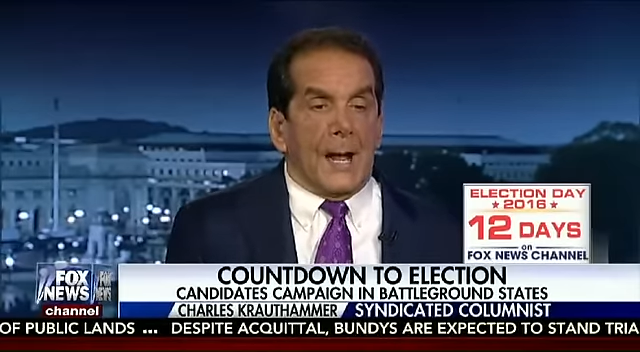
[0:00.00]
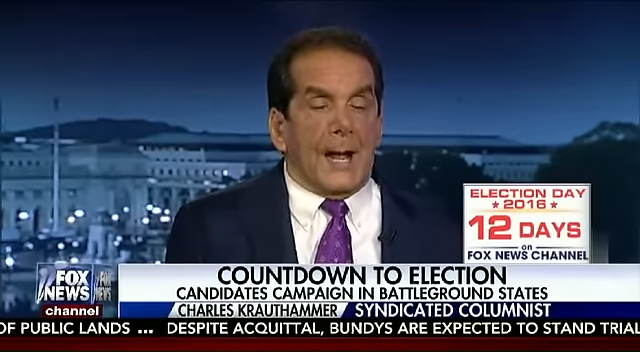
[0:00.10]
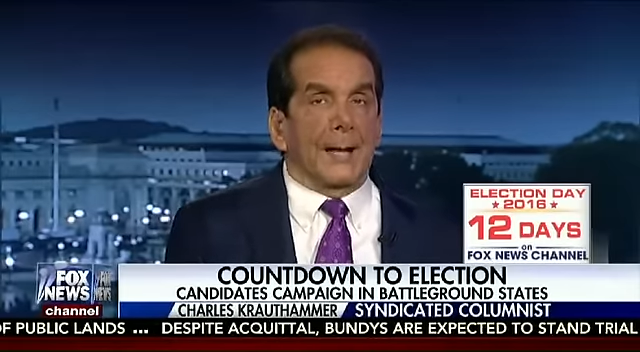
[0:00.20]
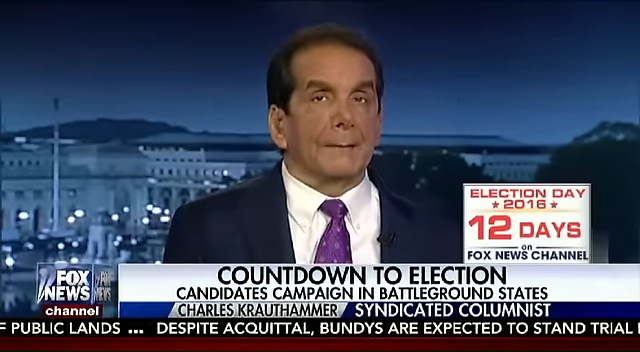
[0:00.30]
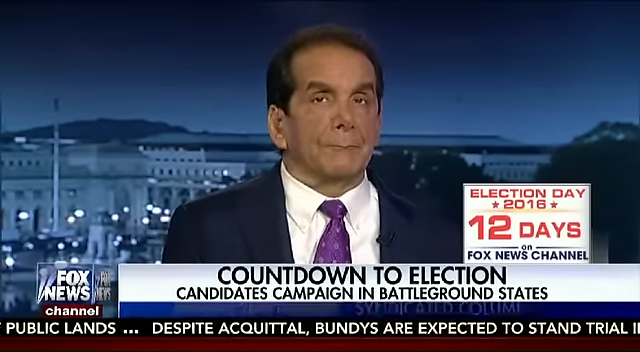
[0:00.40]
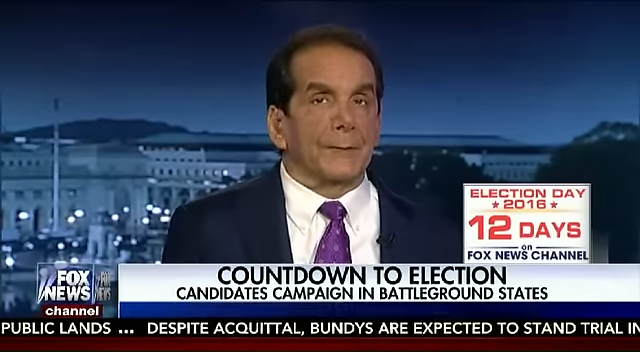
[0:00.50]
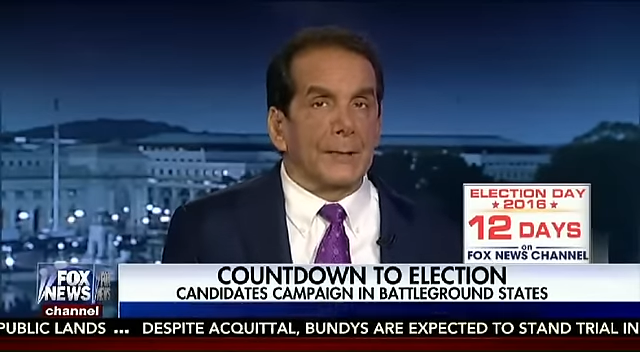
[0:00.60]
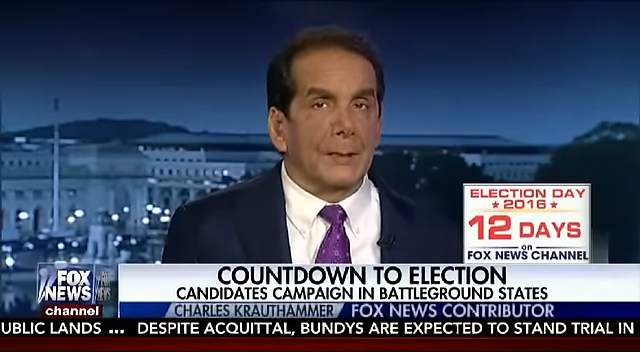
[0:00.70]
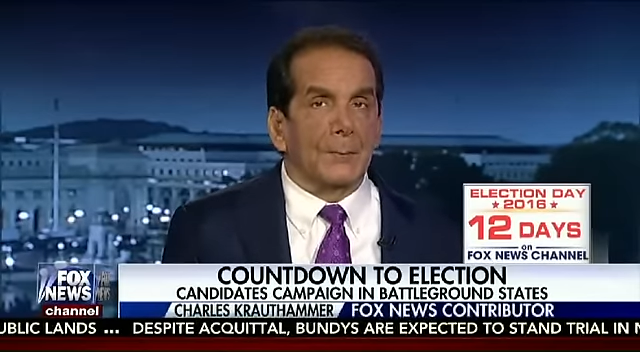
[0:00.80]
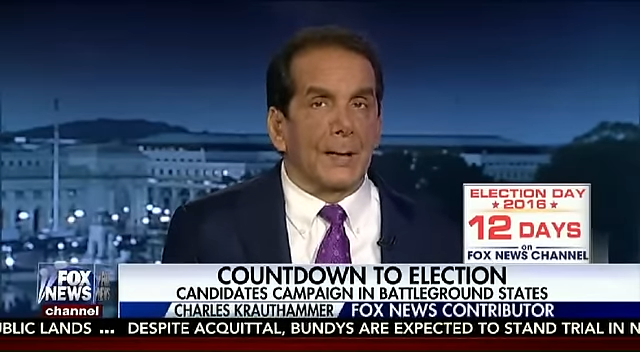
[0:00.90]
And
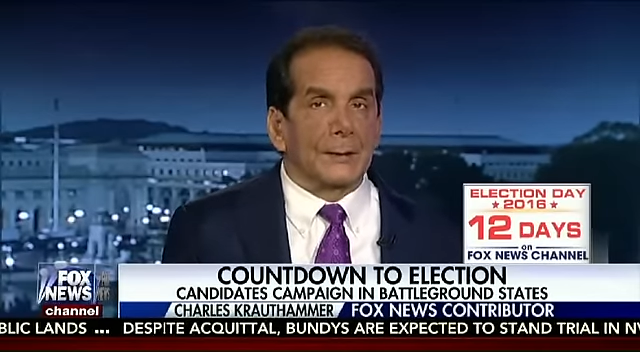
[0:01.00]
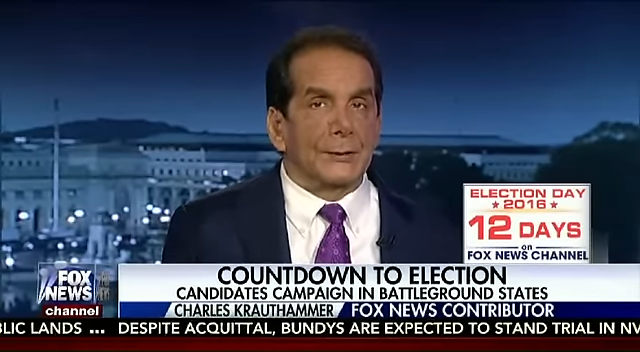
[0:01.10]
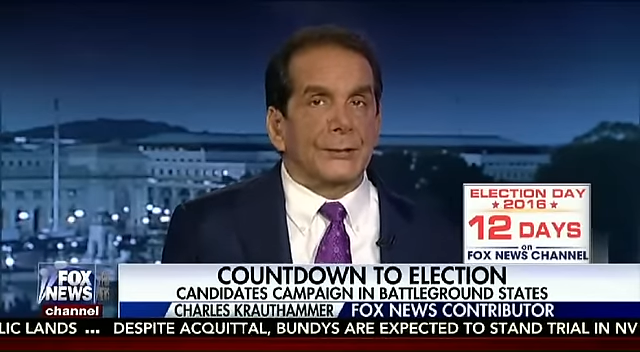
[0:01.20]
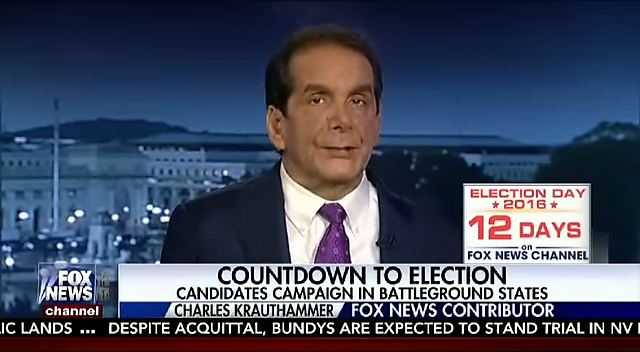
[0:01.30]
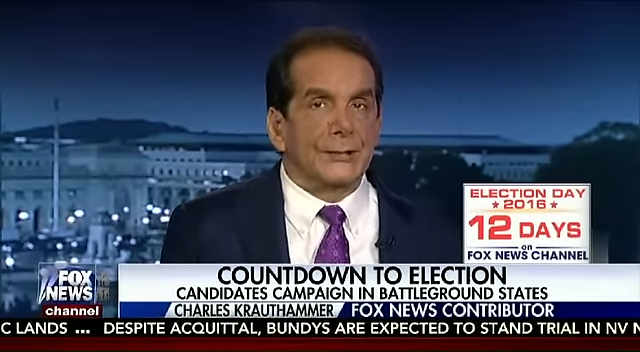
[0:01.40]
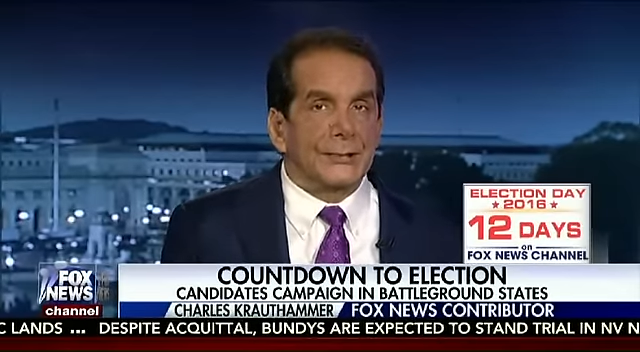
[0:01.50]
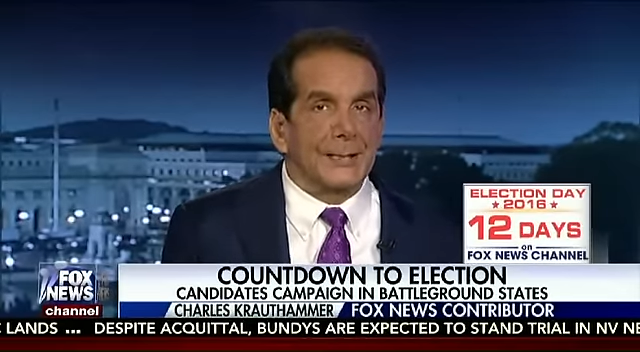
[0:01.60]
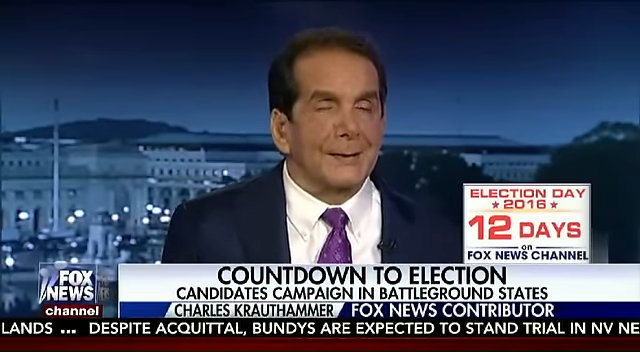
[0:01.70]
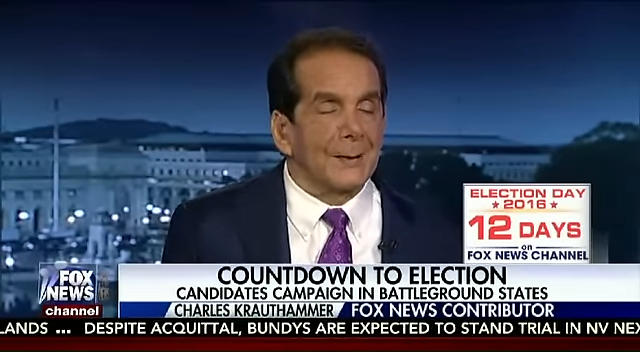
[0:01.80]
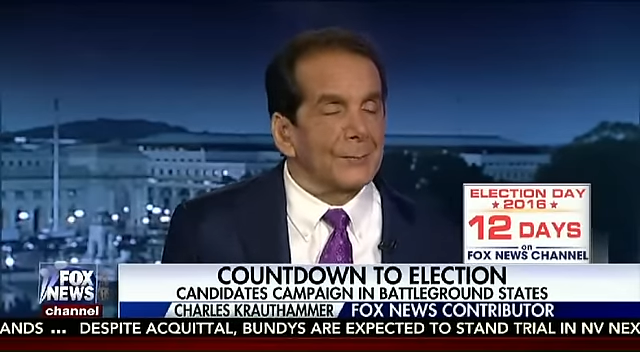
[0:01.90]
think about it. She set
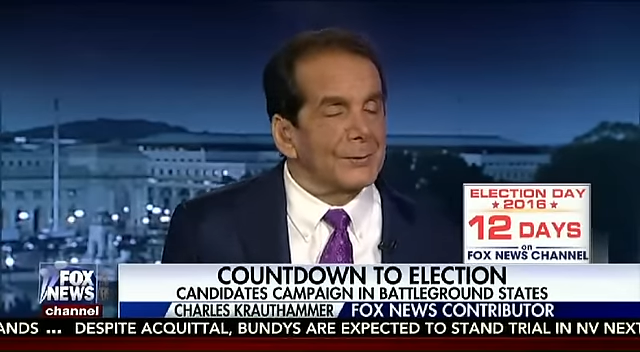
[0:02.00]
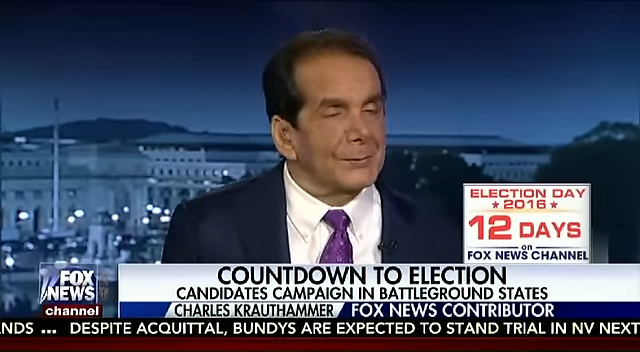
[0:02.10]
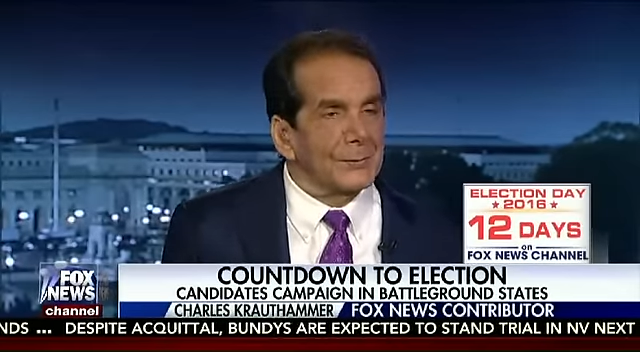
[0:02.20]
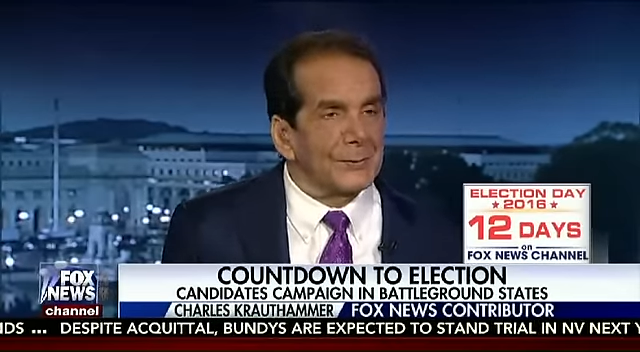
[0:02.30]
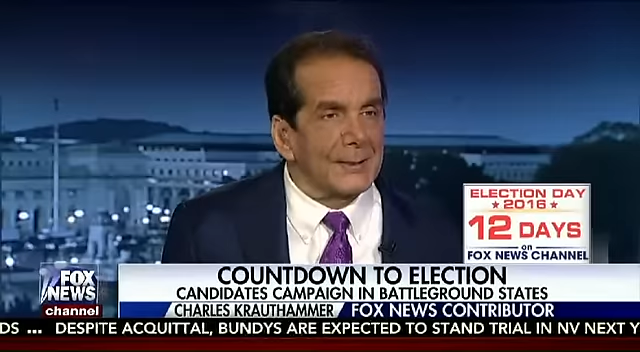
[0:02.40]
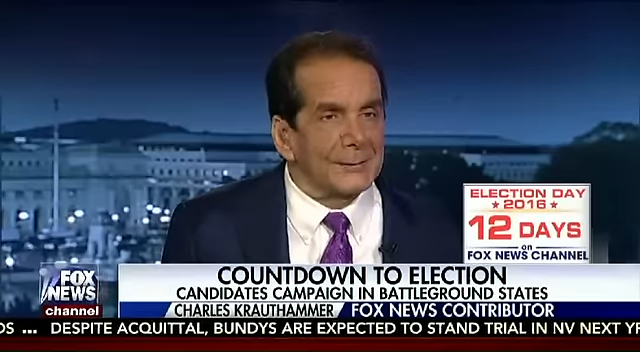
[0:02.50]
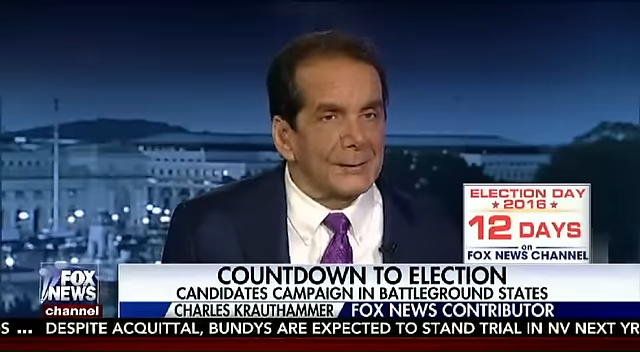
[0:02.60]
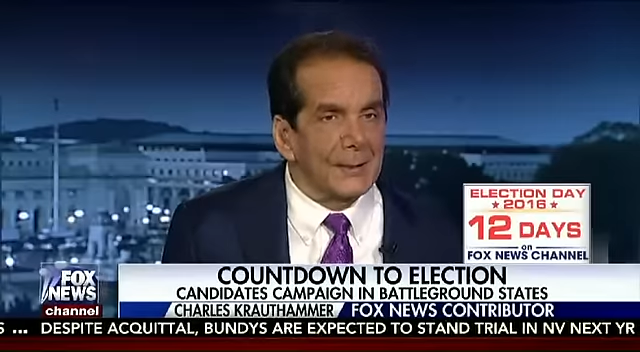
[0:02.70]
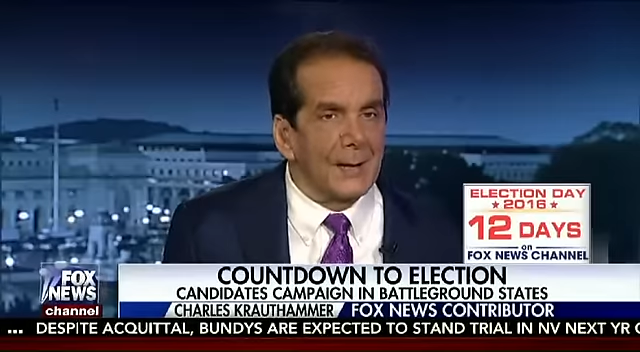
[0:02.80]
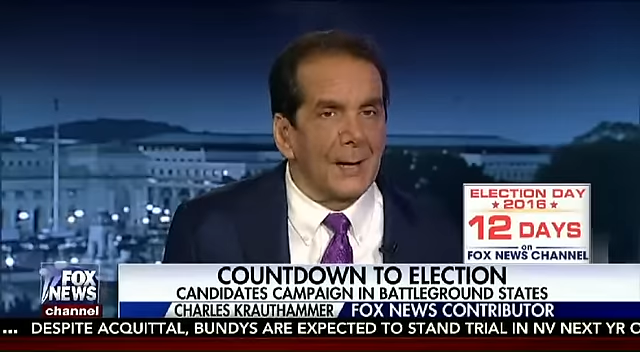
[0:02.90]
it up in
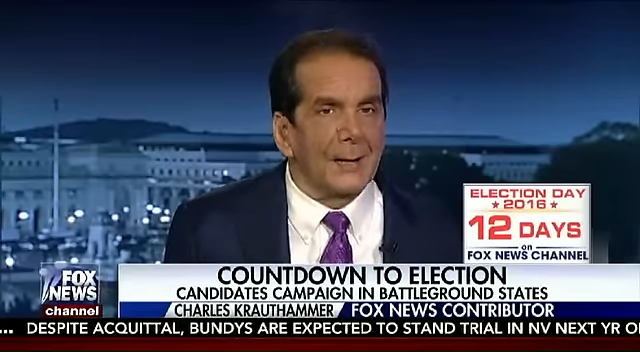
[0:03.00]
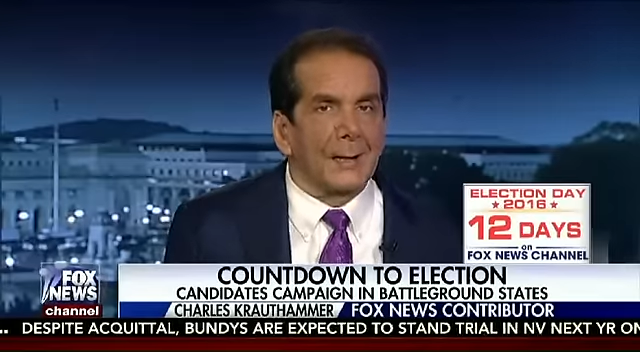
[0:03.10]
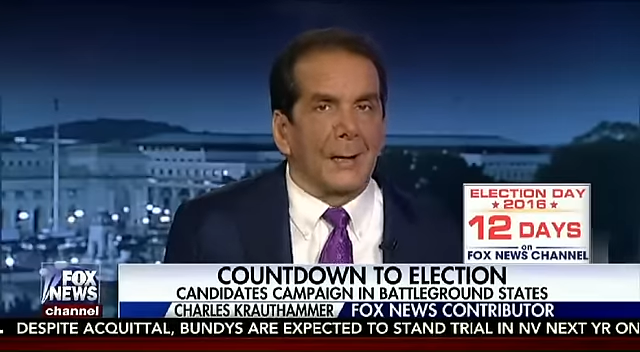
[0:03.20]
2009,